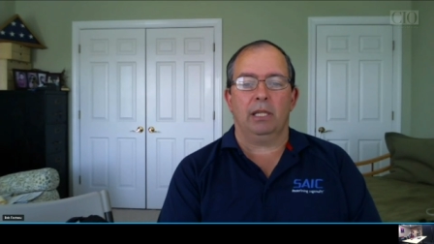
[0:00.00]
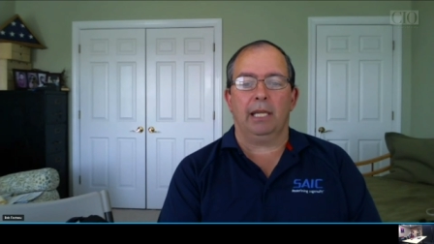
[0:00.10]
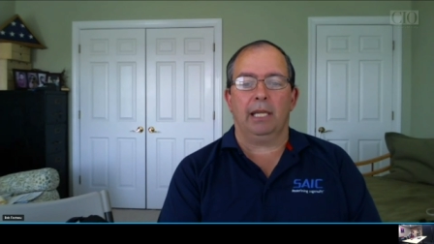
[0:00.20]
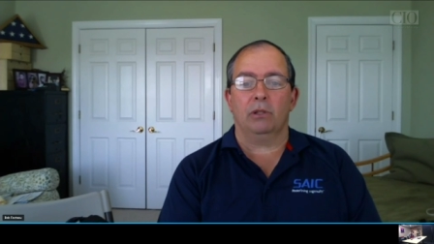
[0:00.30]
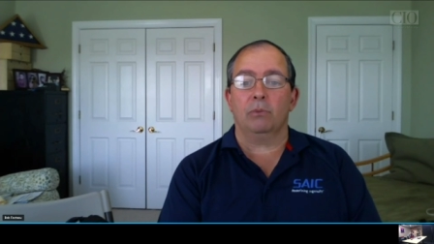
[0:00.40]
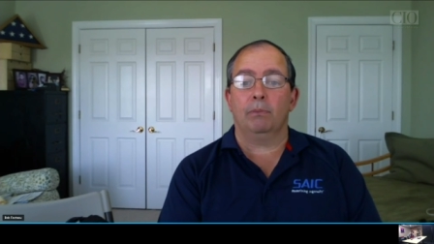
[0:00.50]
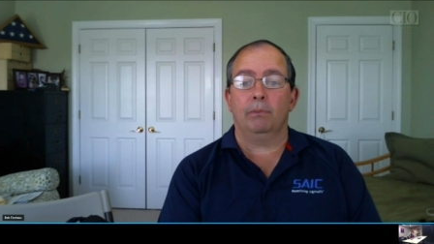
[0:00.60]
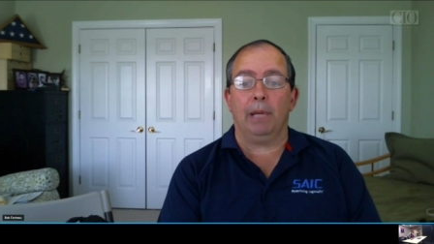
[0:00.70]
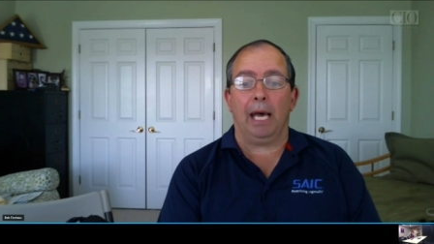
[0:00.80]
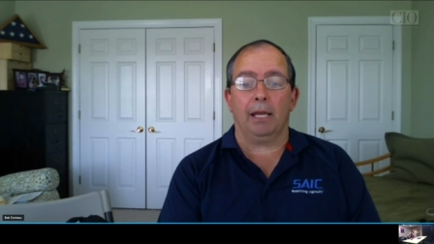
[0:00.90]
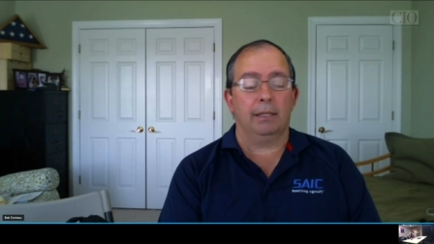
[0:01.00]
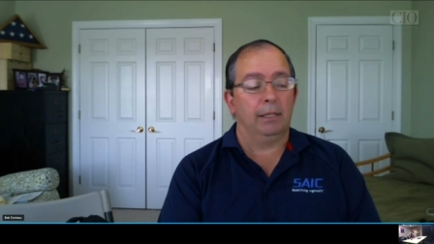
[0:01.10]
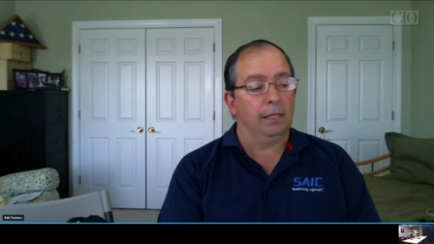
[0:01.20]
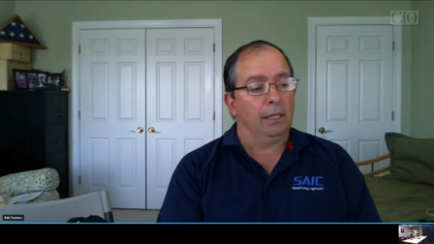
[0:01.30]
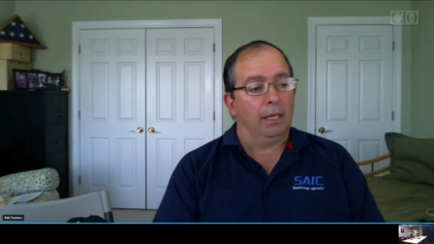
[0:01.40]
down the path.
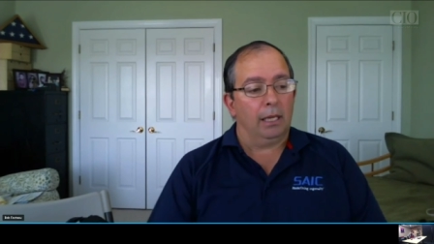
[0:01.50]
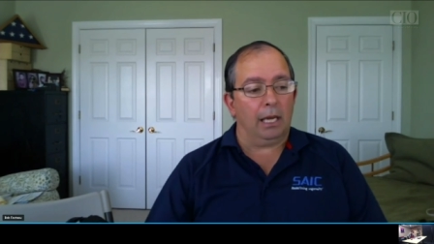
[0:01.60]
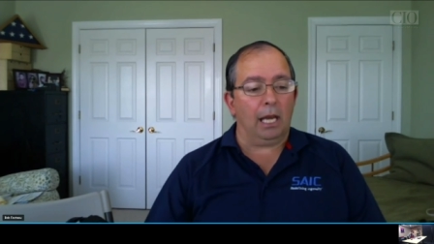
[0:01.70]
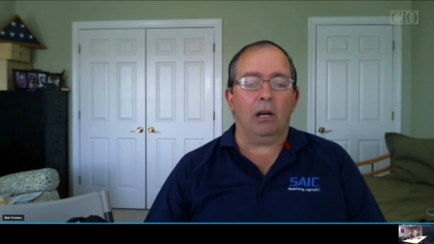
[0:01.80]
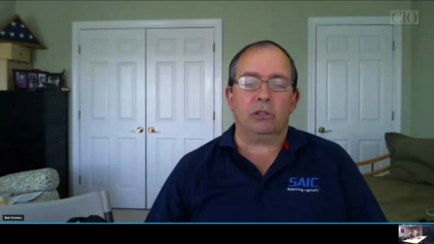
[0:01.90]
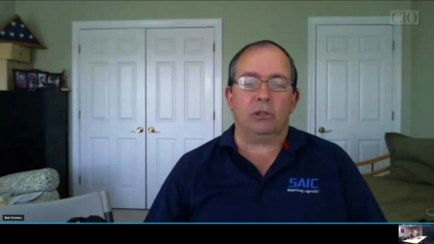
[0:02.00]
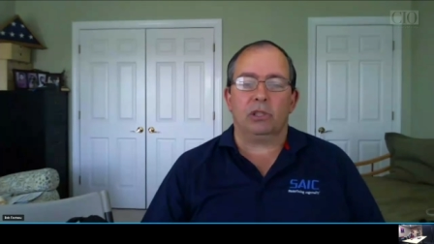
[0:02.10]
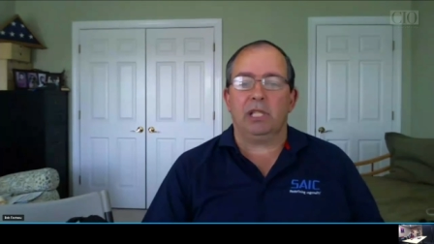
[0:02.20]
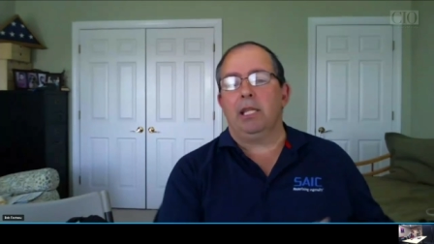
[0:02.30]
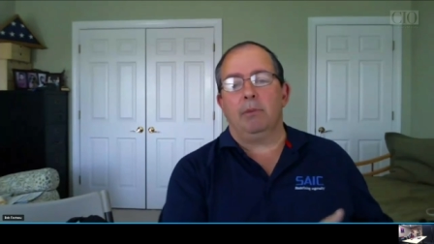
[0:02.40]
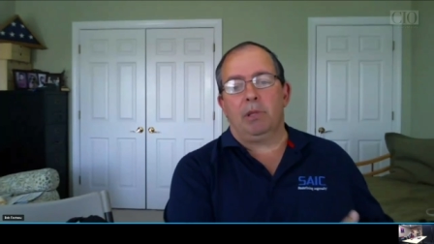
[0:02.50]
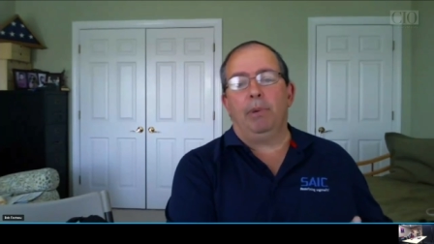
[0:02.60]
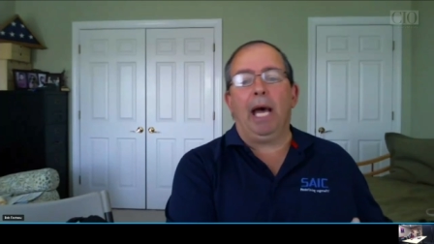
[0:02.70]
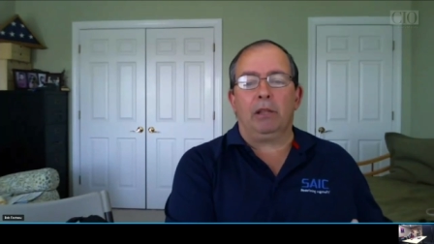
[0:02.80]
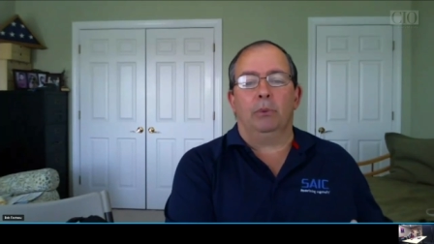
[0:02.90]
Mm-hmm. I also send them to
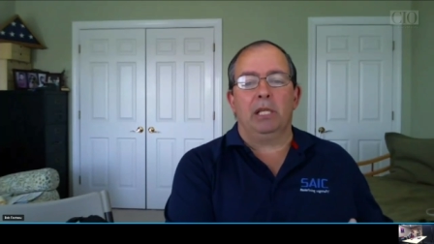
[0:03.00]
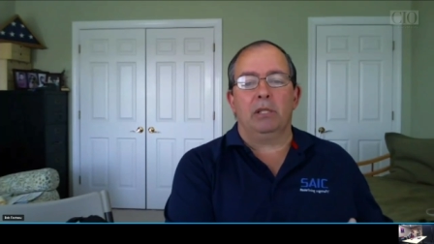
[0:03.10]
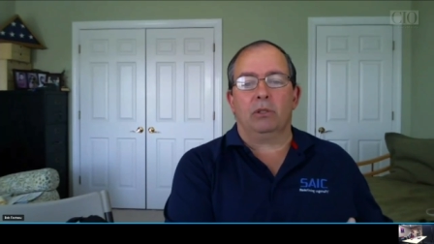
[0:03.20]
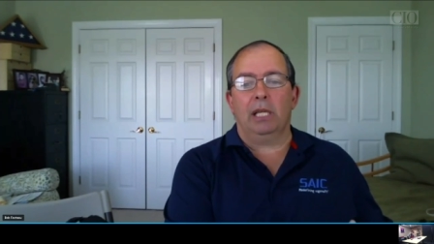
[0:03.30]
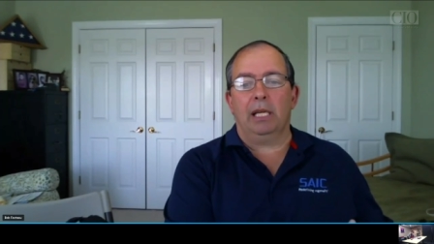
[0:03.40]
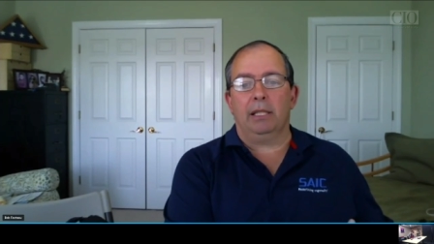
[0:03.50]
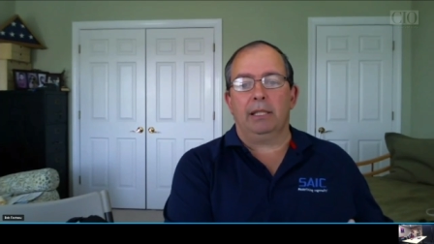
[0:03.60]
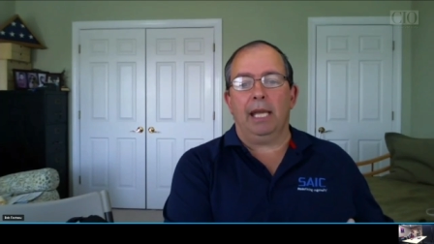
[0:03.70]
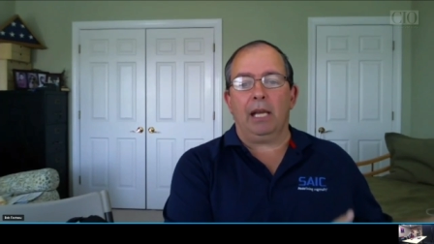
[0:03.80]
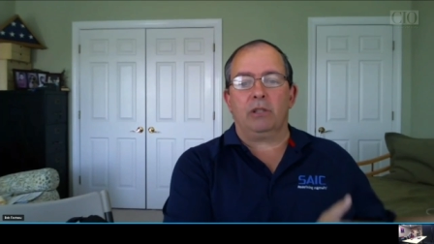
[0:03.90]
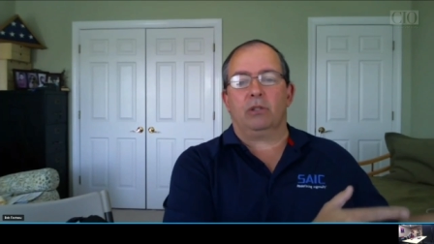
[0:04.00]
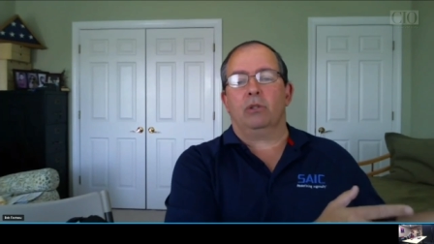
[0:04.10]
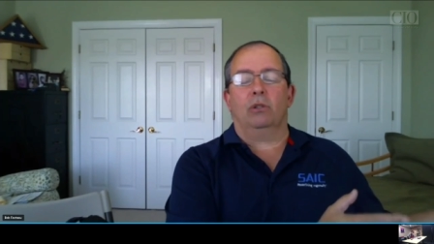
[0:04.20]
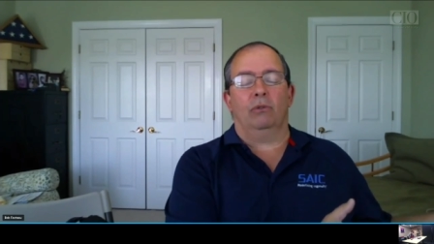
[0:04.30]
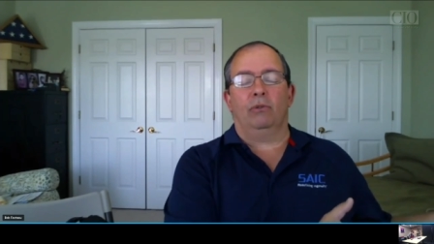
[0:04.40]
Pathways so they get the
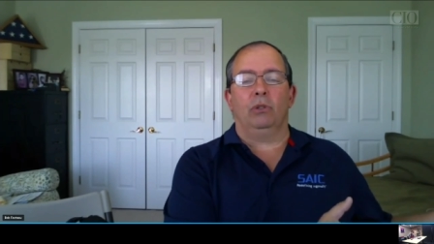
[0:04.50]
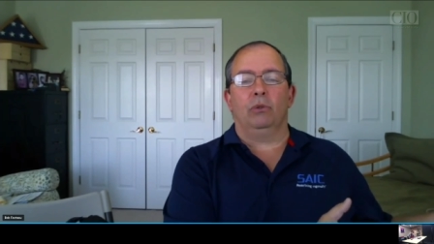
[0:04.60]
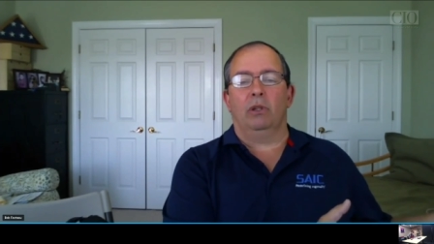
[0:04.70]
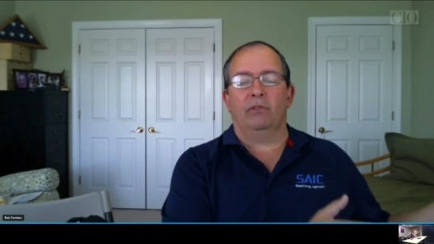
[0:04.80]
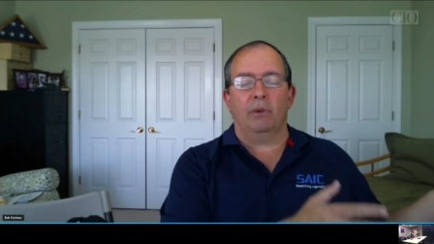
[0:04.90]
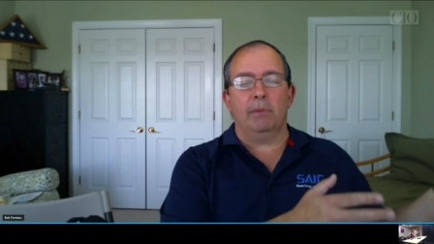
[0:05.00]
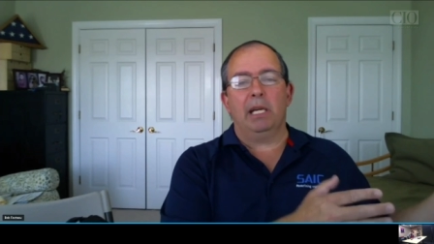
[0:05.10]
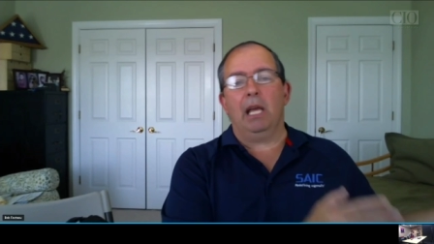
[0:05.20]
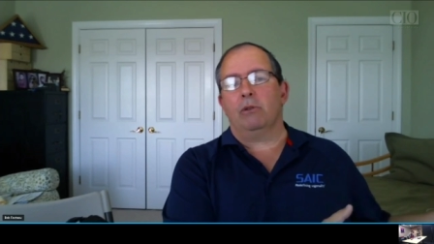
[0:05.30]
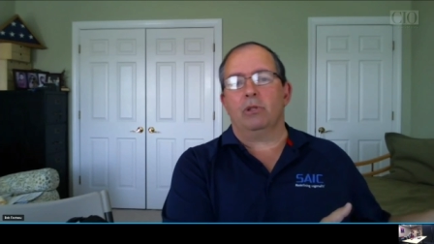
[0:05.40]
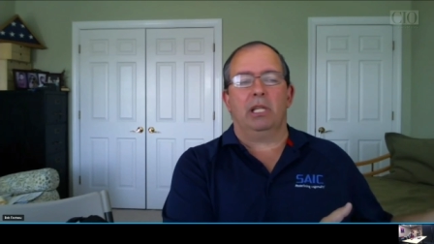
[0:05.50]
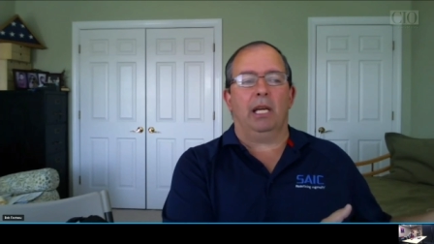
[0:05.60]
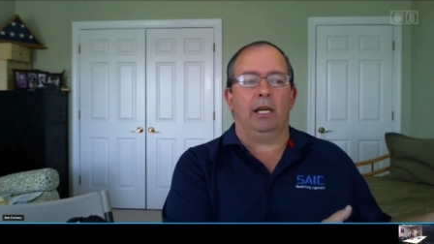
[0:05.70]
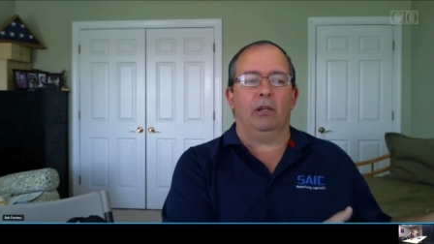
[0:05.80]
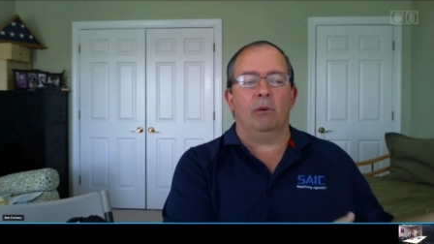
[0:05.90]
external view of, from another
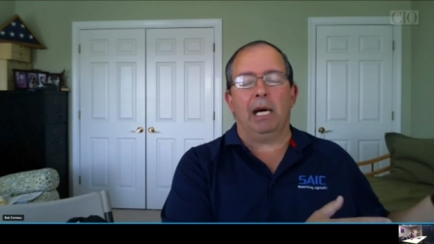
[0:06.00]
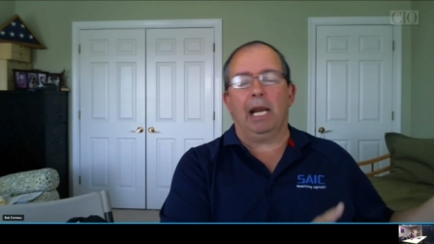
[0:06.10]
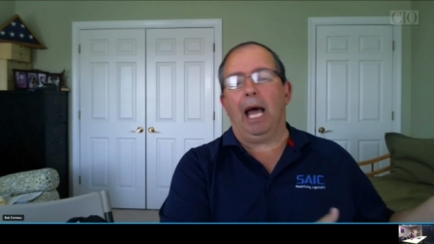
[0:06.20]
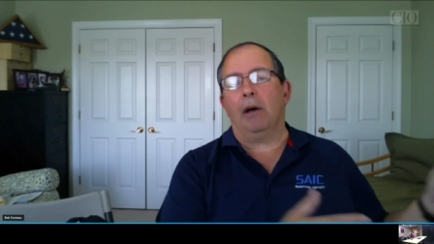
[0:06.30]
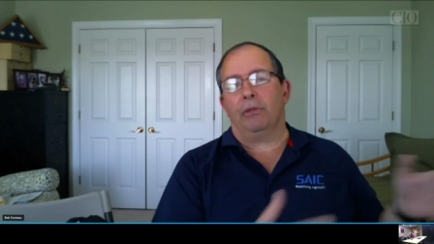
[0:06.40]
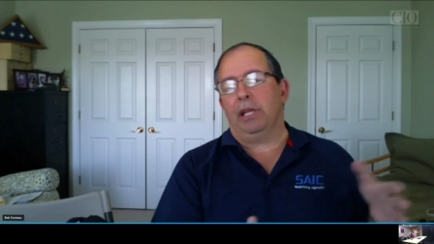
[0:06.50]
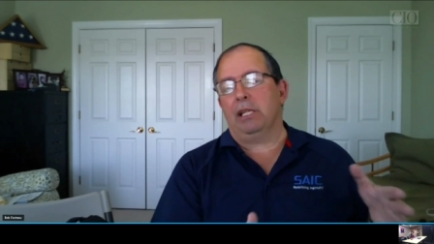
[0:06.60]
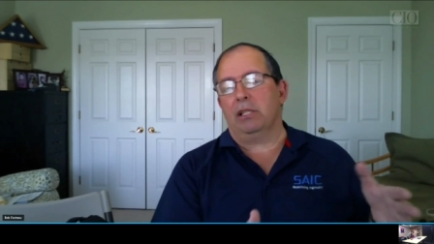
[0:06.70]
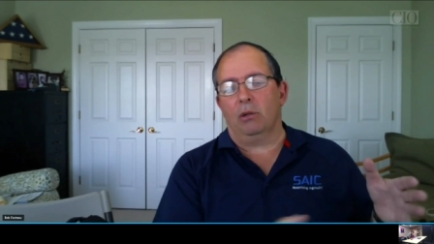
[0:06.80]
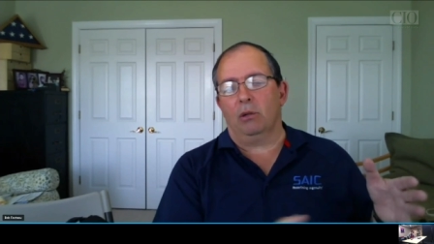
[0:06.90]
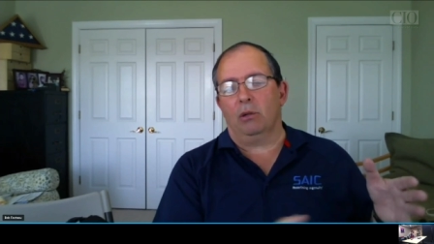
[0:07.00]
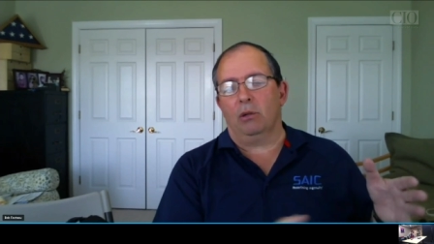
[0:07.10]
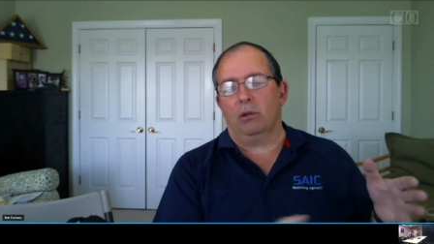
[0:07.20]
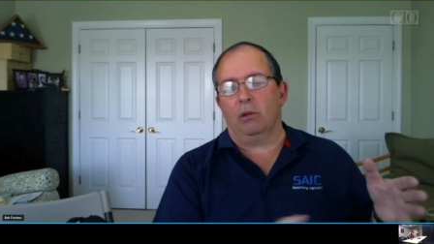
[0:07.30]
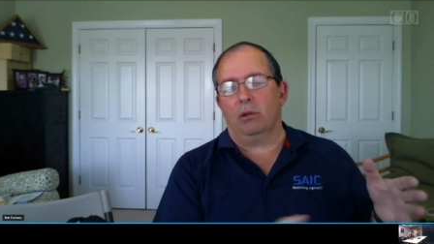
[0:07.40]
CIO about how things can work
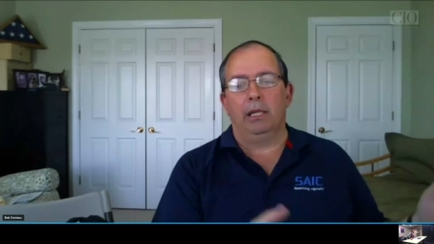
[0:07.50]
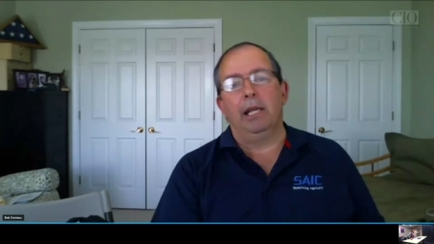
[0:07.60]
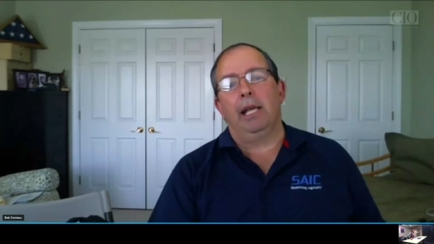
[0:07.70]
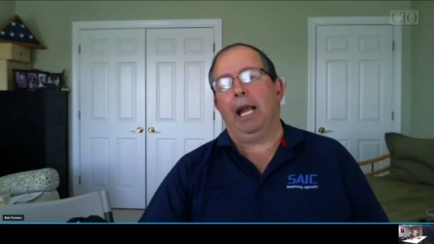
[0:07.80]
better and